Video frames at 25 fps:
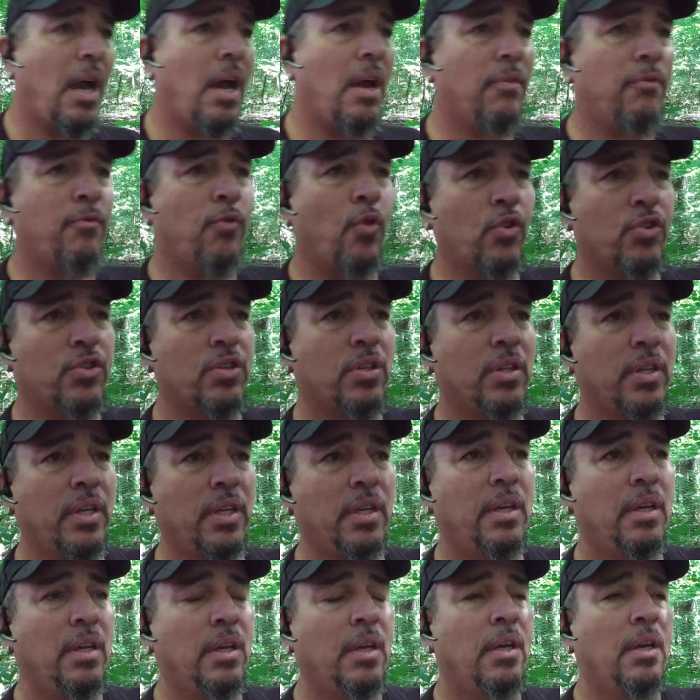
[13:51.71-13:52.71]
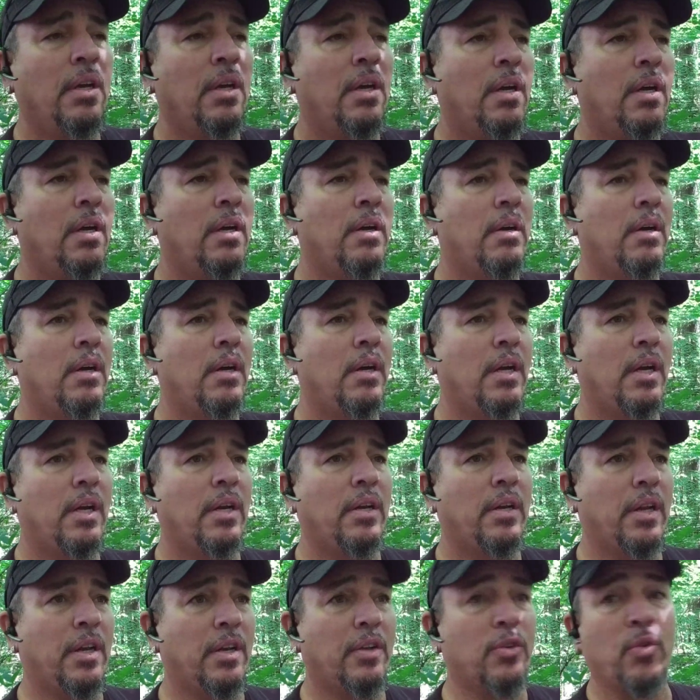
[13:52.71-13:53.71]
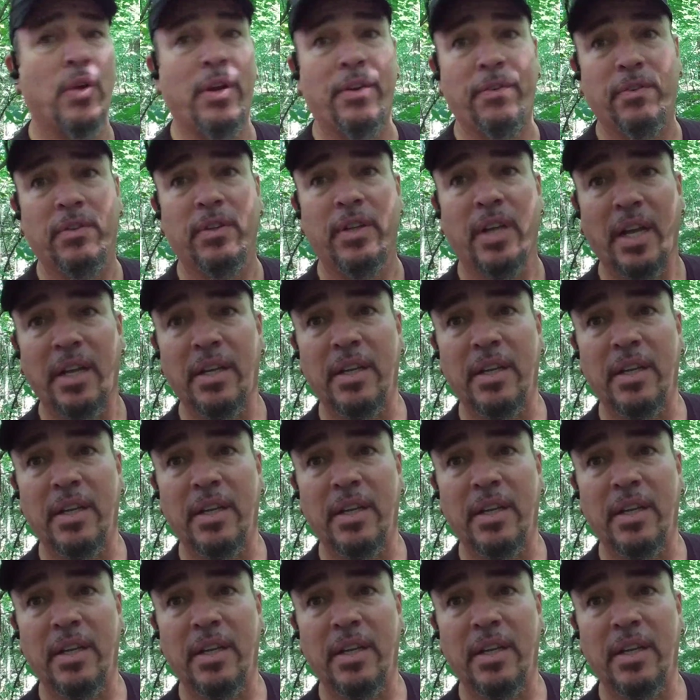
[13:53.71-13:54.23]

unfortunately, and gratefully,